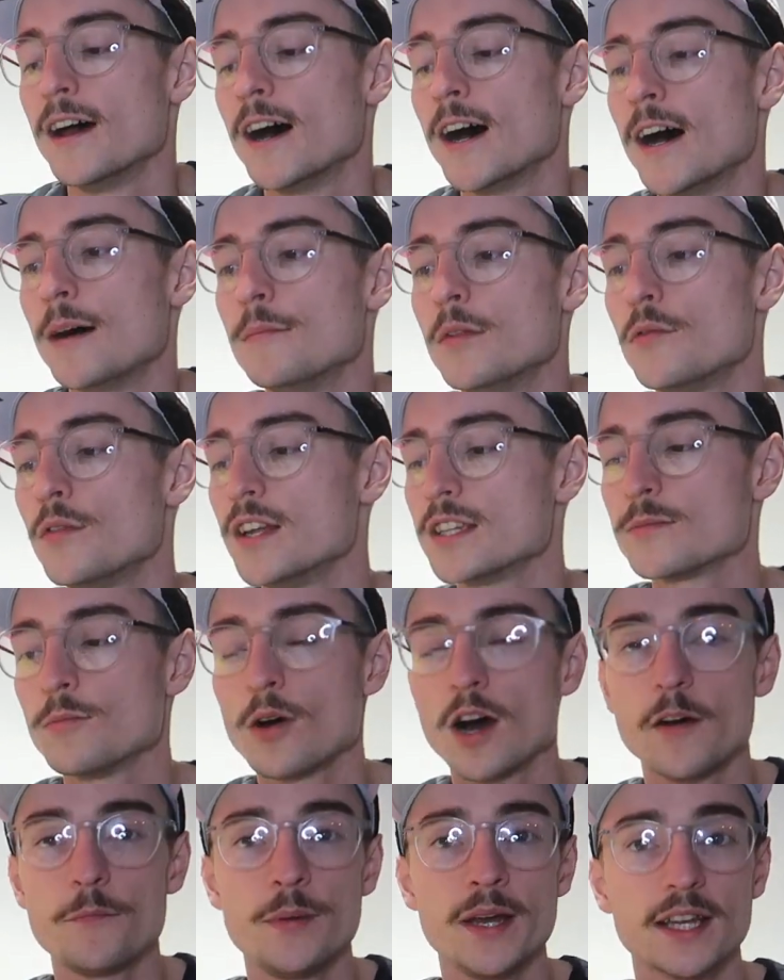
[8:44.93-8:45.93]
Um, the reason
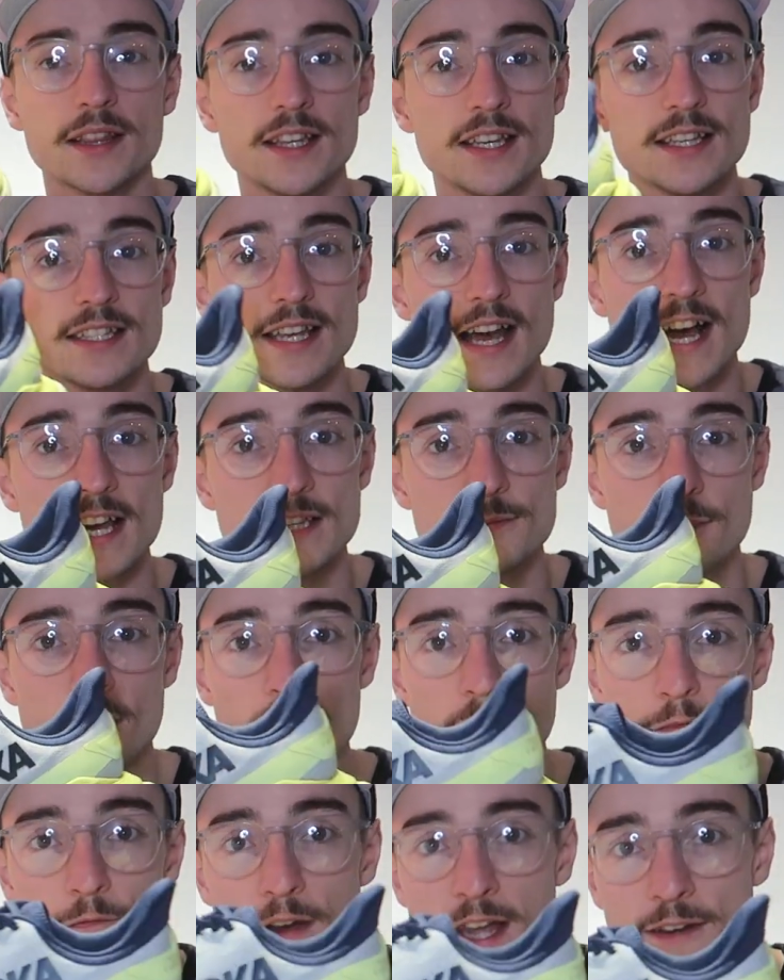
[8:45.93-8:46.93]
why I picked this as
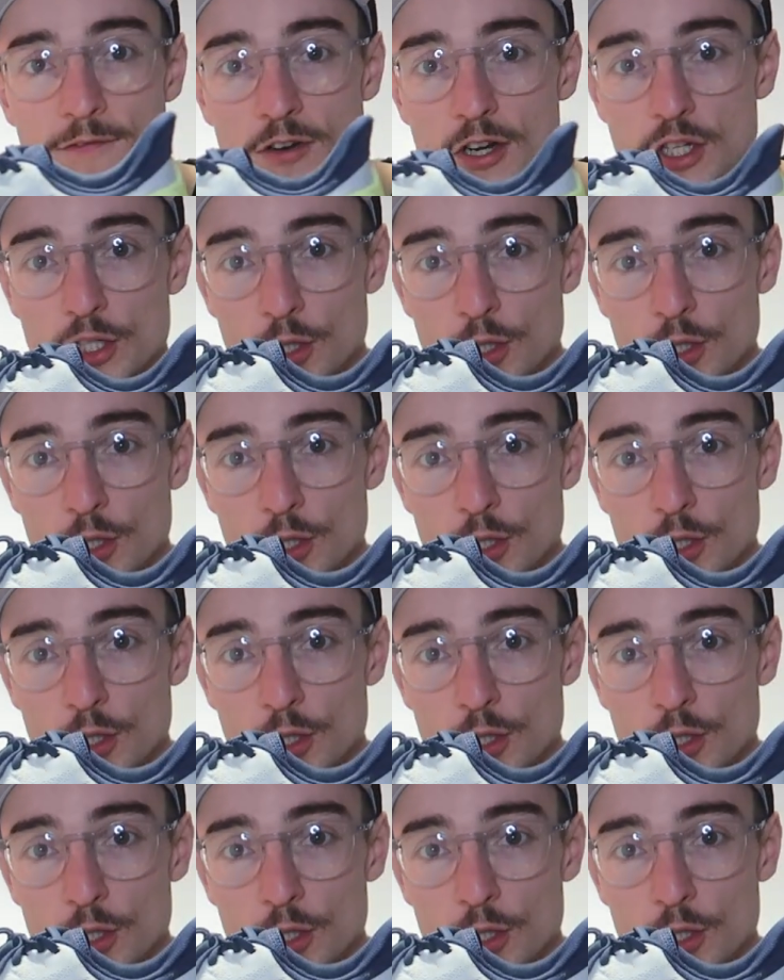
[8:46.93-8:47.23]
my favourite